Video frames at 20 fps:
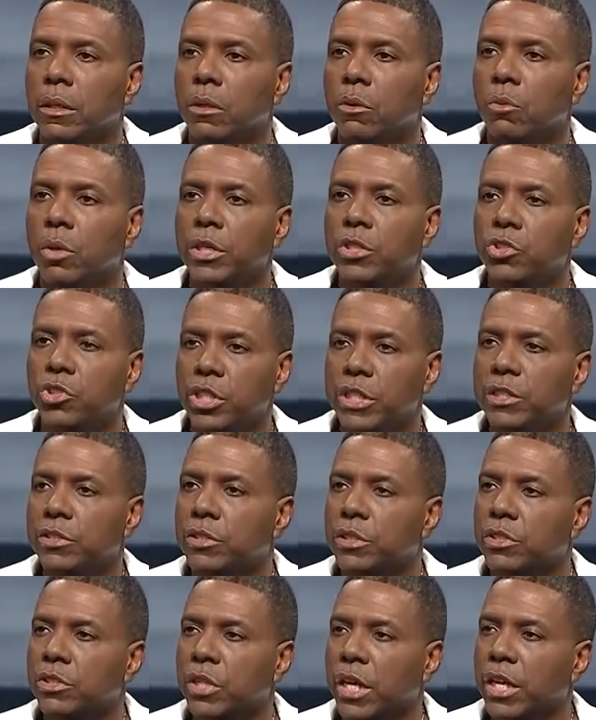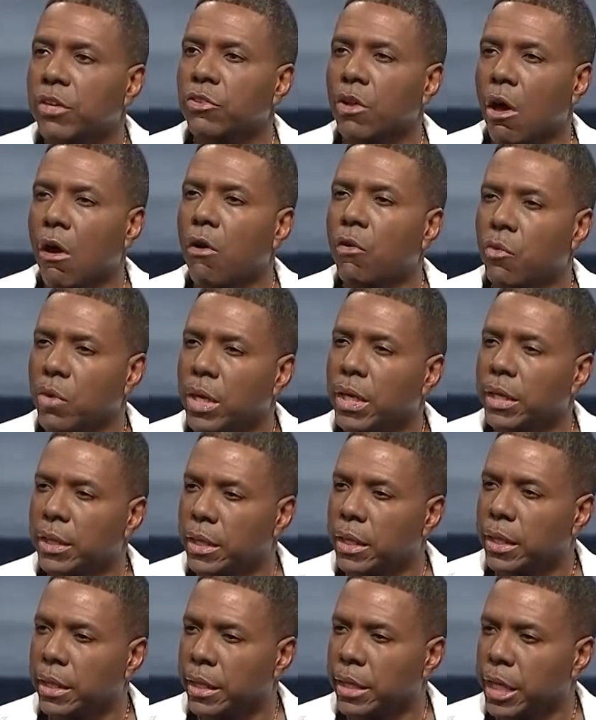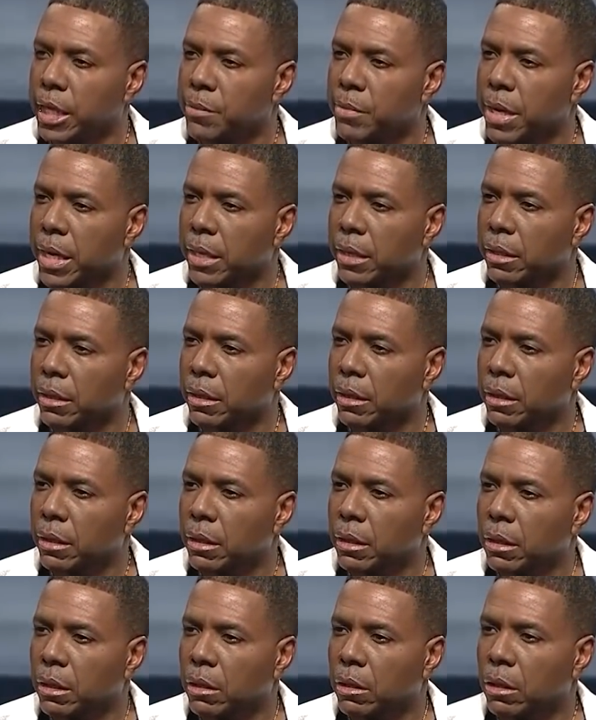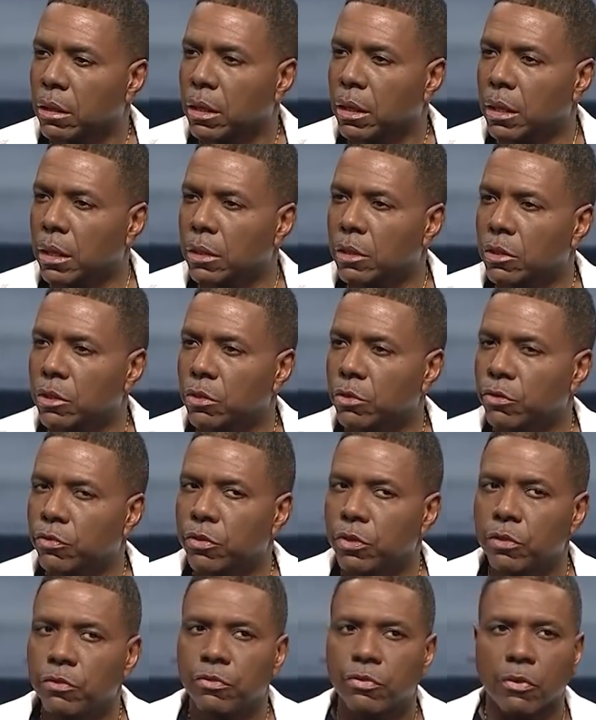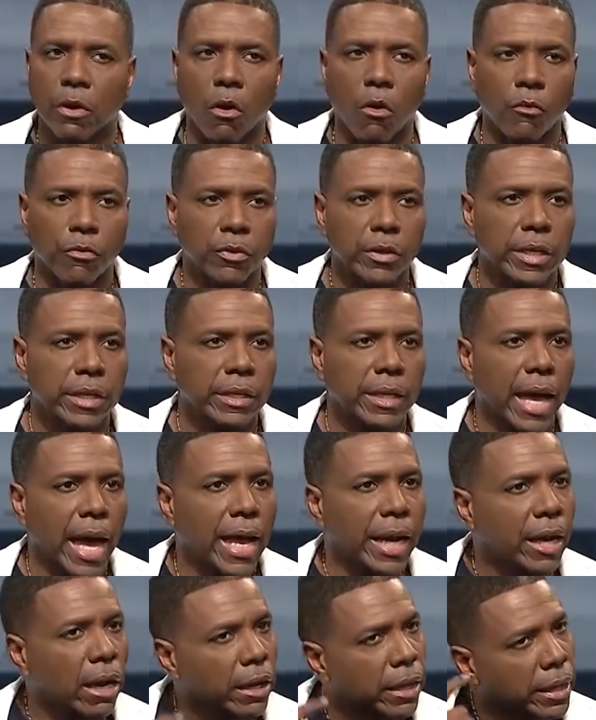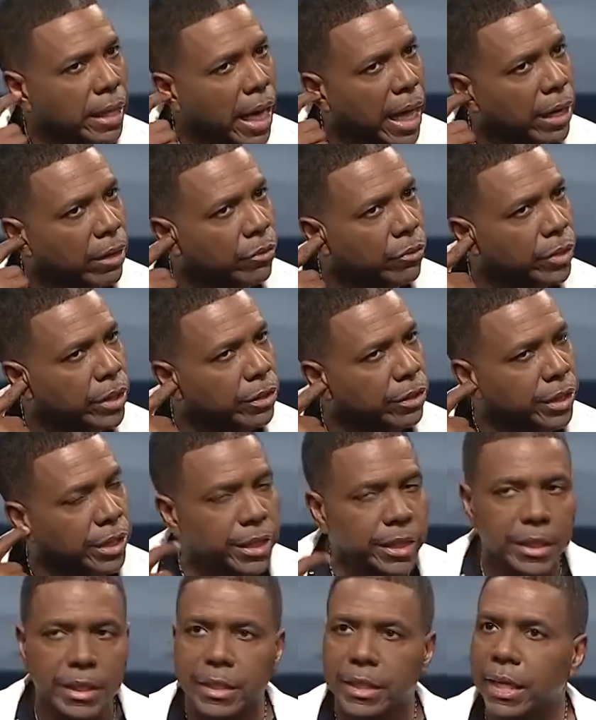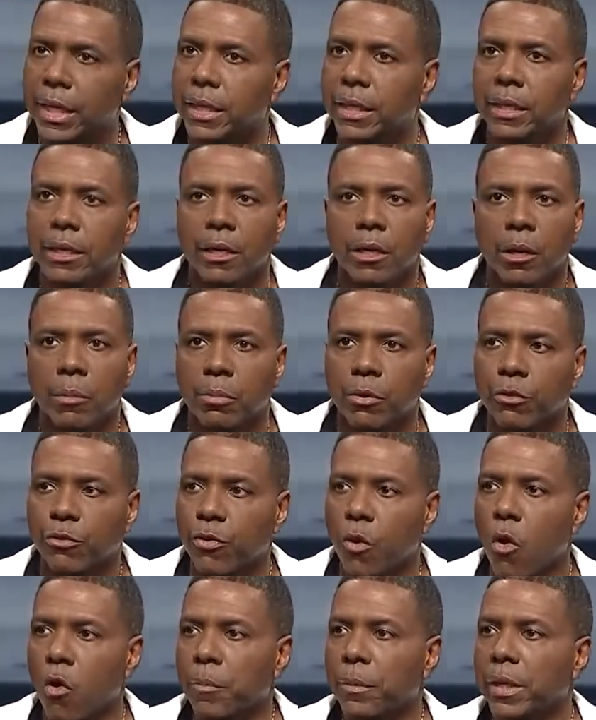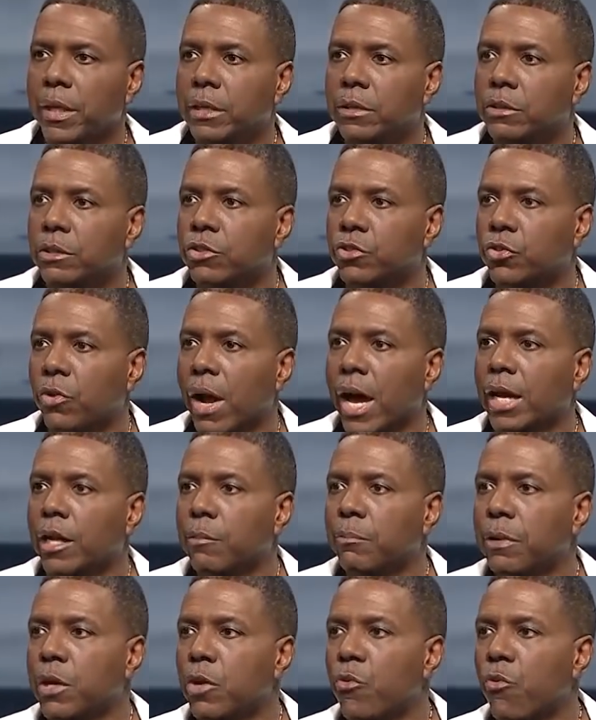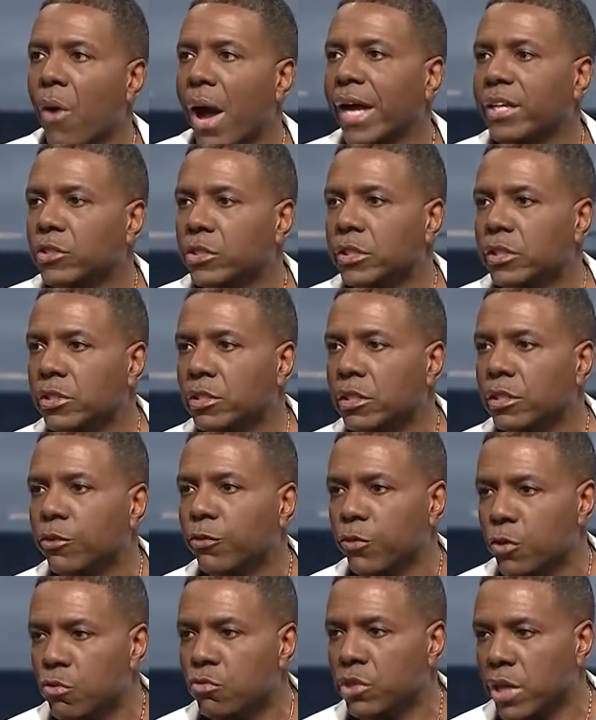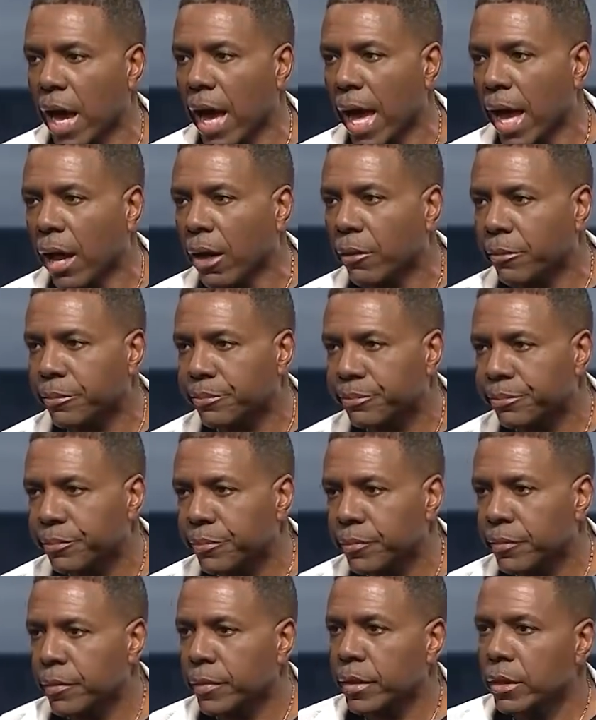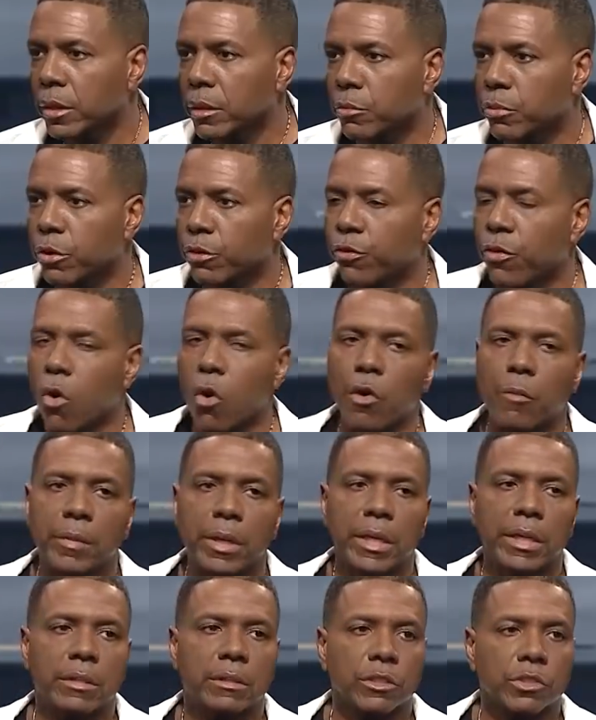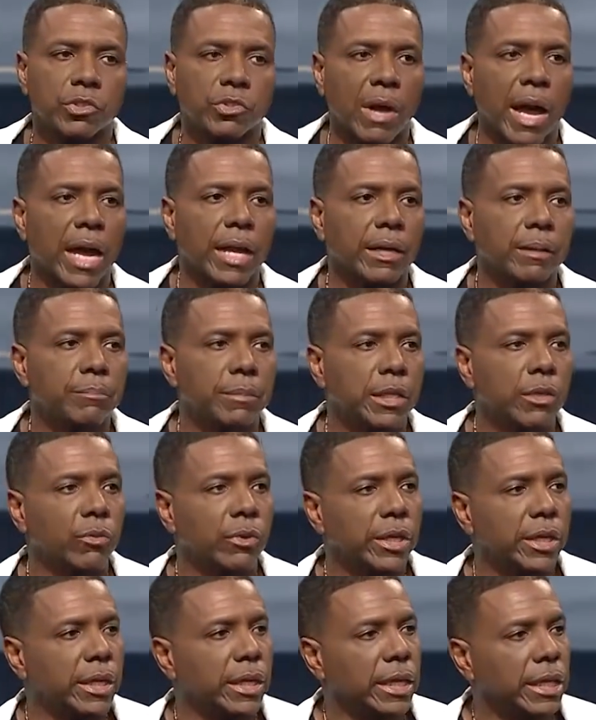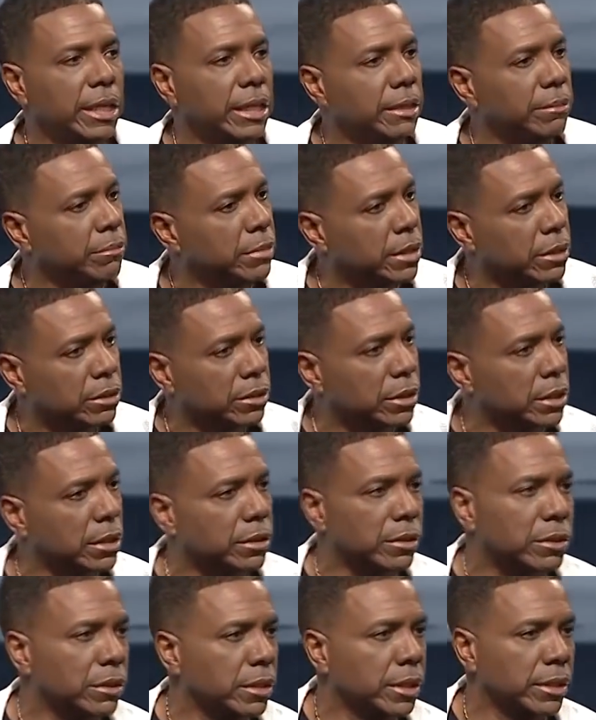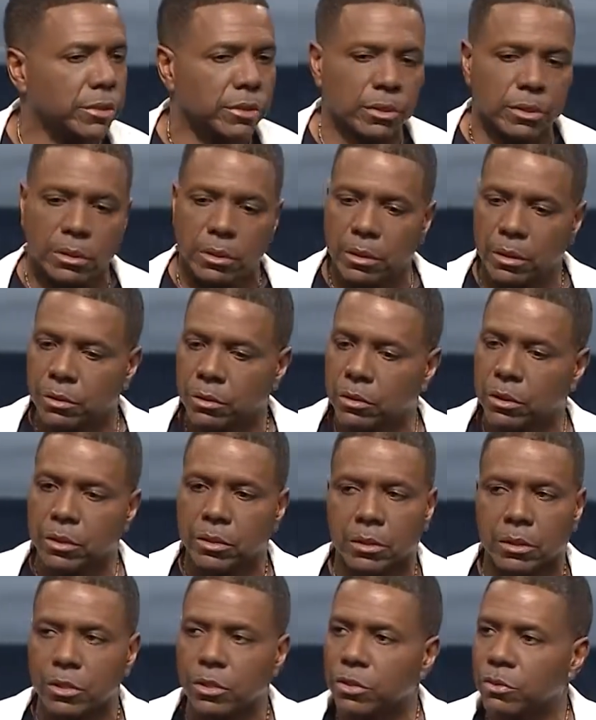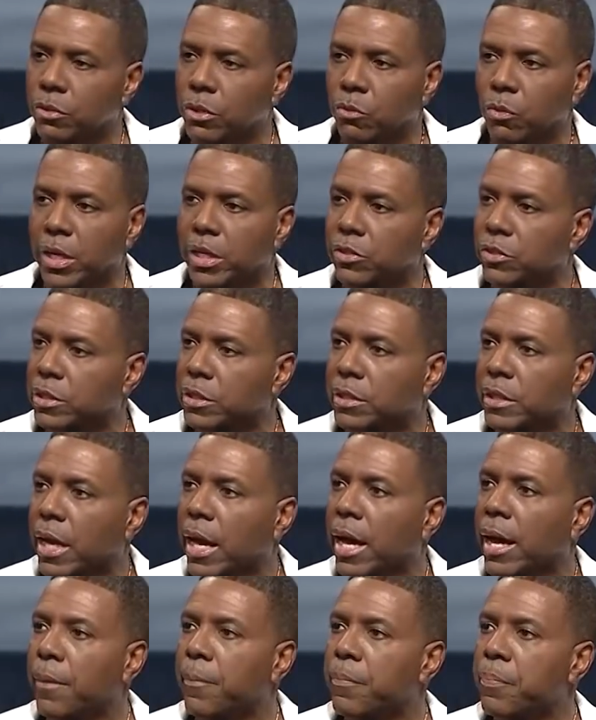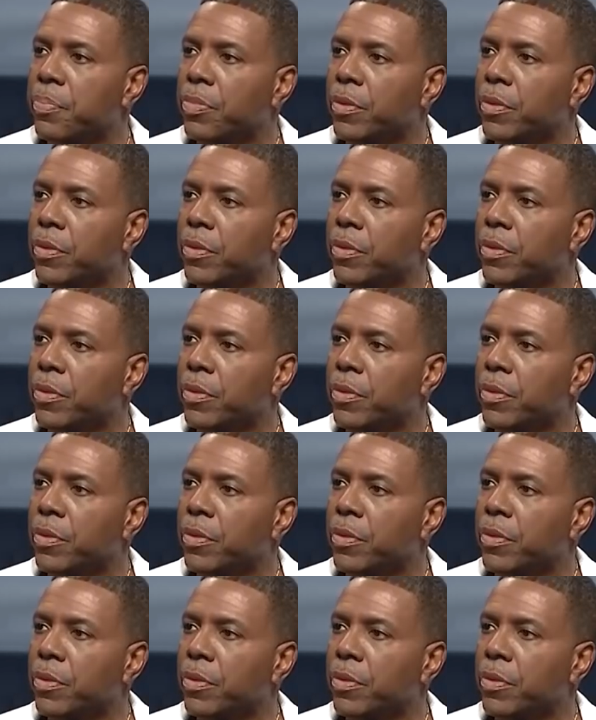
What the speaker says: what Jesus has already done. Amen. And you've hopefully got it real good that performing to try to be righteous is futile. Performing to try to be redeemed it's just a waste of time.